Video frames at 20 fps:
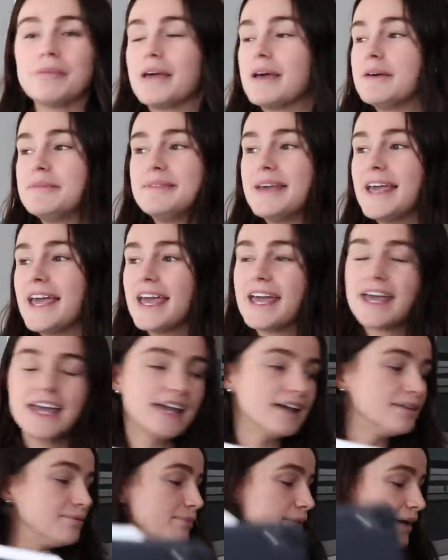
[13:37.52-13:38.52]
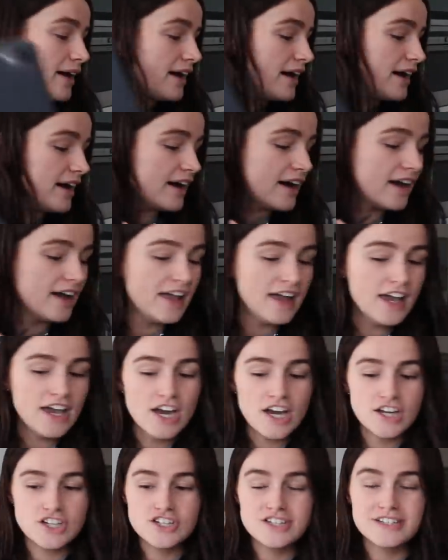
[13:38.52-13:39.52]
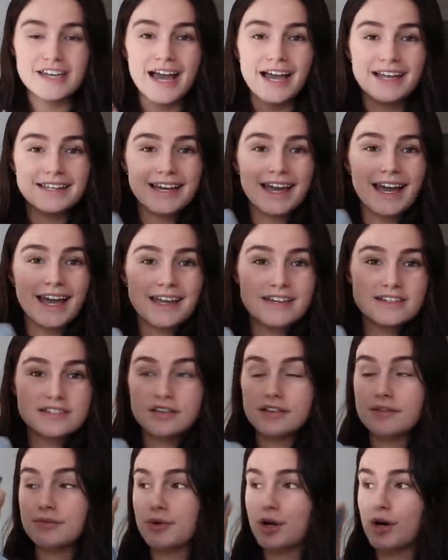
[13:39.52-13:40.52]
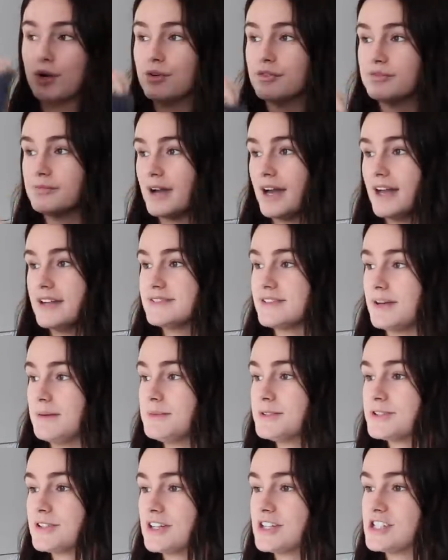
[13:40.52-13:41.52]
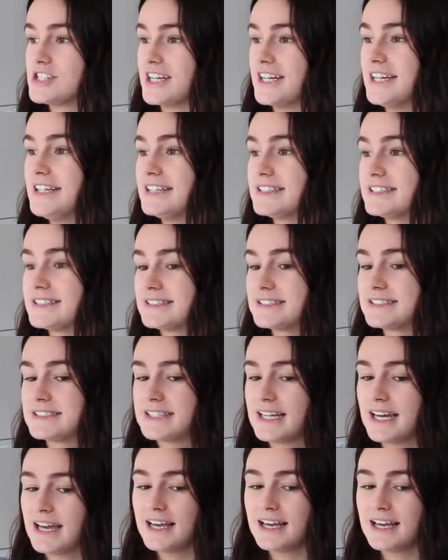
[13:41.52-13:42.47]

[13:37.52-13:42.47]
bit of me. But I just had a Zoom call with my dermatologist,